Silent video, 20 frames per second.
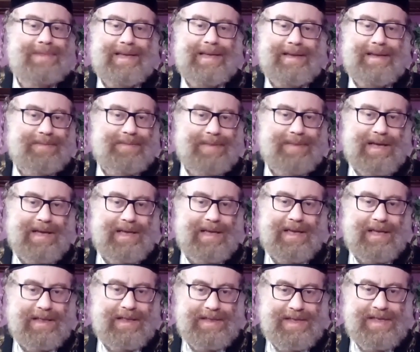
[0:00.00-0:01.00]
Like
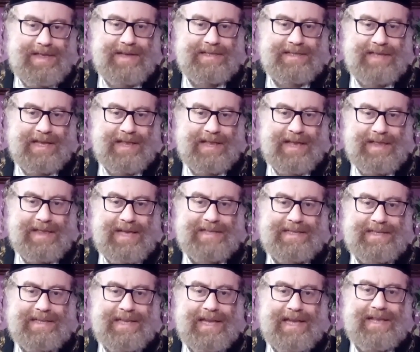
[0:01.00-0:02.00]
I, there's an,
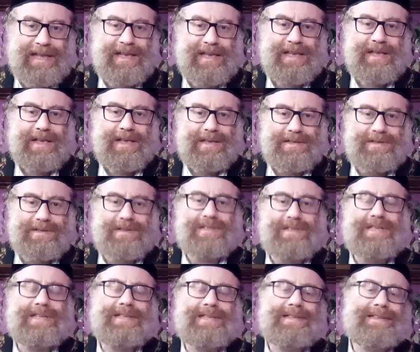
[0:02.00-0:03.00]
another lady. So
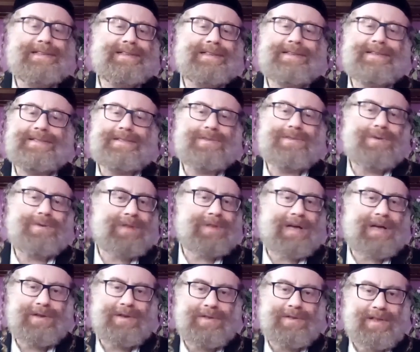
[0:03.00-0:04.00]
she's she
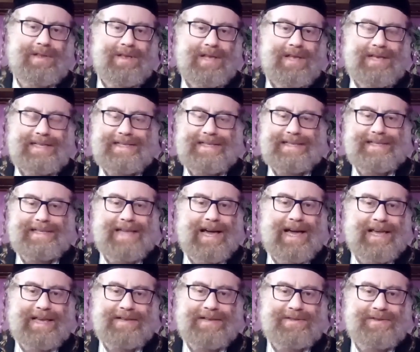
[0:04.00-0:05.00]
stole, I don't know,
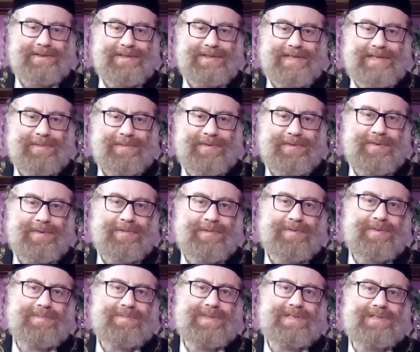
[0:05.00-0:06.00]
stockings or something from,
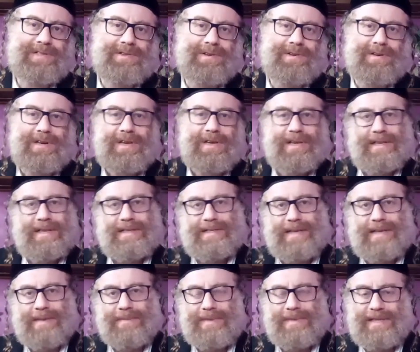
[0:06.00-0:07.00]
from the store.
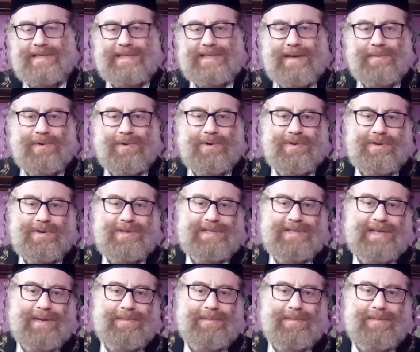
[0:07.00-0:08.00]
Same the same owner,
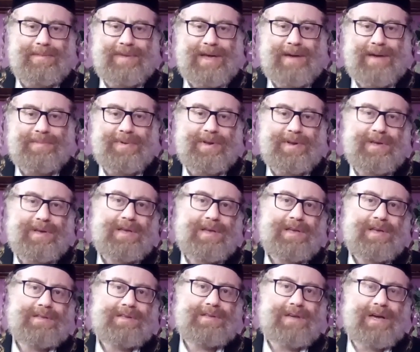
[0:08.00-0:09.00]
same company.
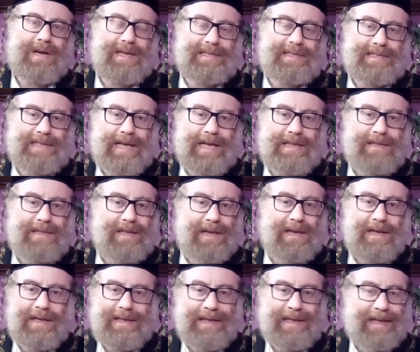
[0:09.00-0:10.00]
So I said,
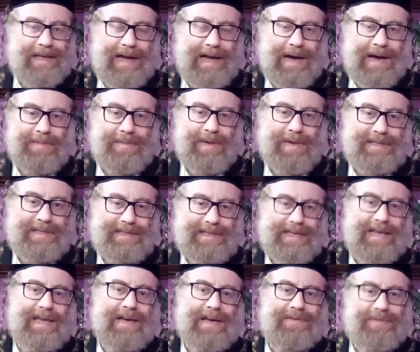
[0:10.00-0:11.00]
uh, come and
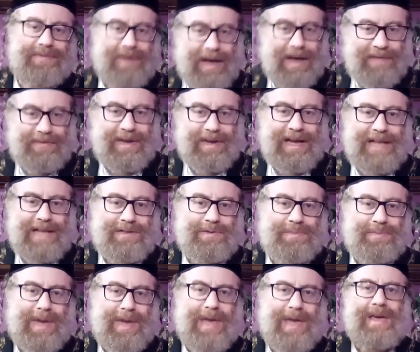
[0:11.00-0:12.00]
say I, f I forgot
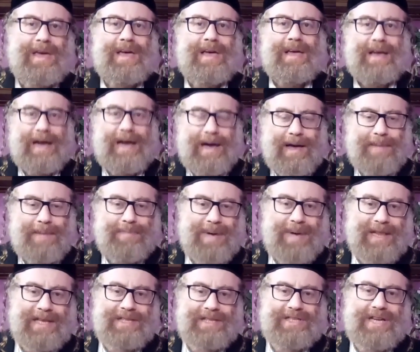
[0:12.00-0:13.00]
to pay. I
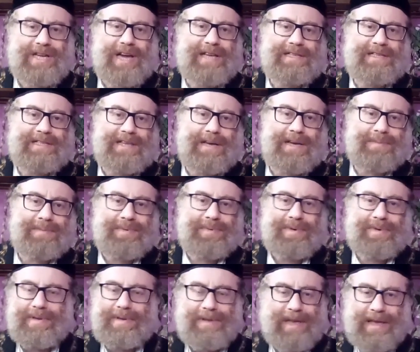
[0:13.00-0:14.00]
apologize. Uh,
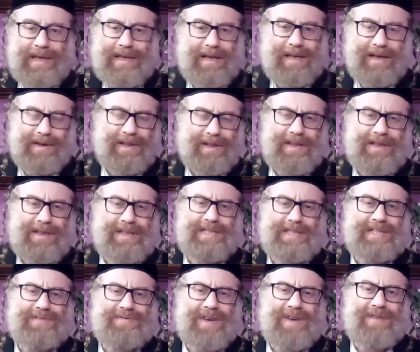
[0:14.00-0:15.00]
like uh,
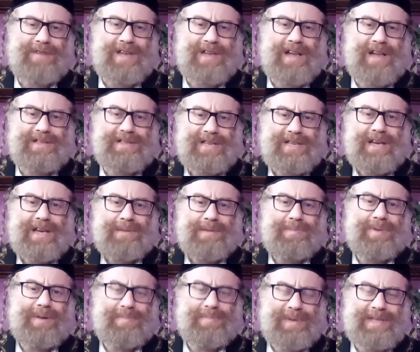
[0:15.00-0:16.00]
this is five dollars.
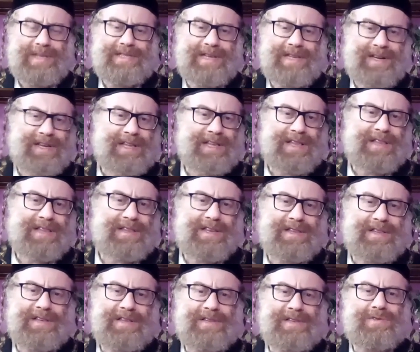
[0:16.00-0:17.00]
Please ring in,
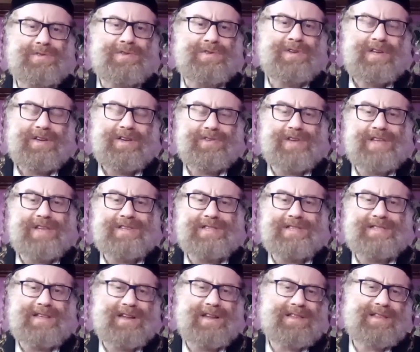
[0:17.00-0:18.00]
in into
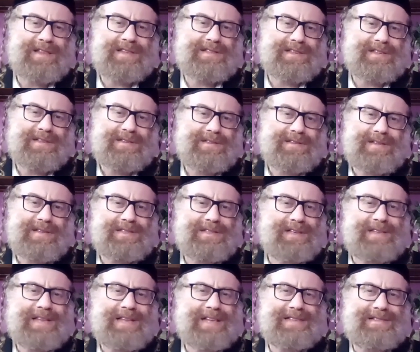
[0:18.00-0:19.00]
register, and that's it.
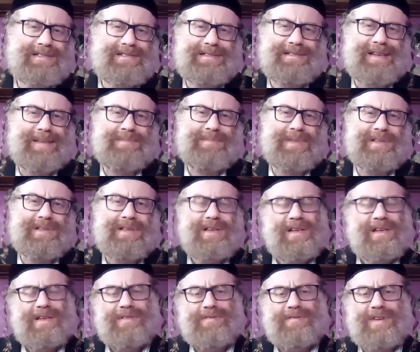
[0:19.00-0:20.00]
That's it. That's I mean
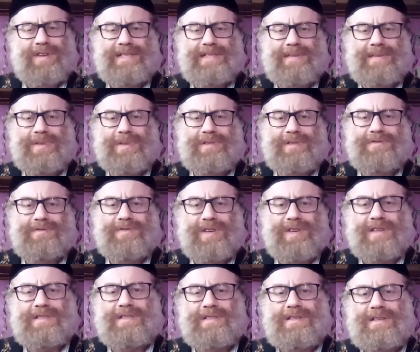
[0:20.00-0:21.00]
very simple to
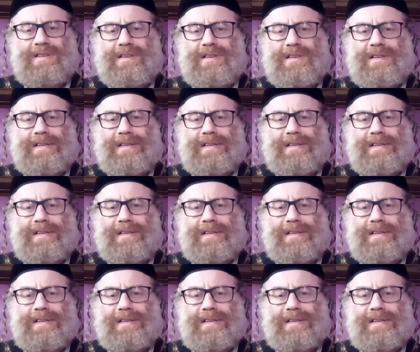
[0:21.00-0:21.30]
fix.